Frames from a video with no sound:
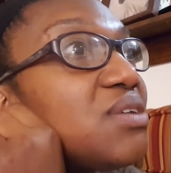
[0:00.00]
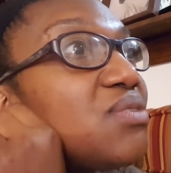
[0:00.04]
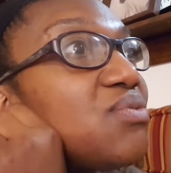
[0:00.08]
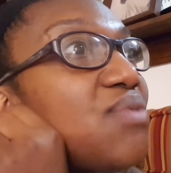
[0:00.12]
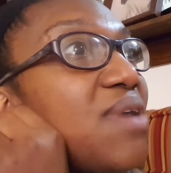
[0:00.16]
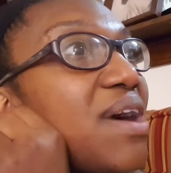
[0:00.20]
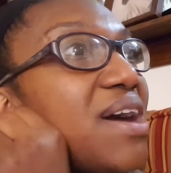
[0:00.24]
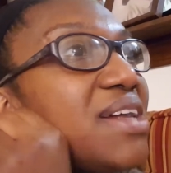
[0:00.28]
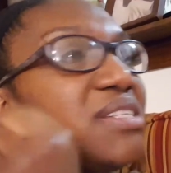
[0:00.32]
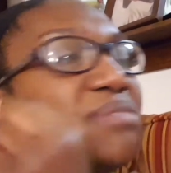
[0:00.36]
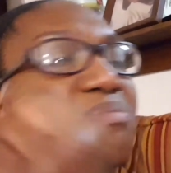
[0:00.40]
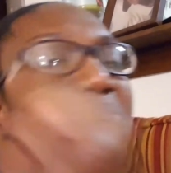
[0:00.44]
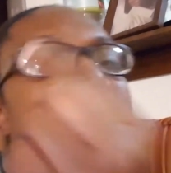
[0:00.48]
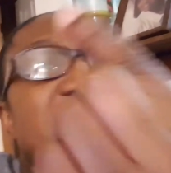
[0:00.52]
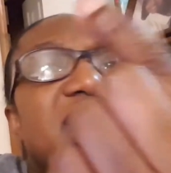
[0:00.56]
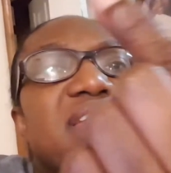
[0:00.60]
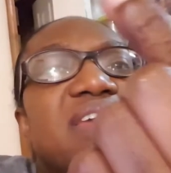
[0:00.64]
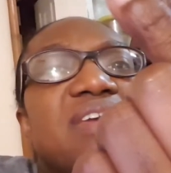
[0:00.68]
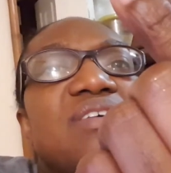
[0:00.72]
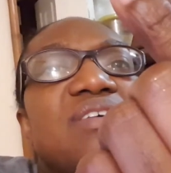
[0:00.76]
Why is my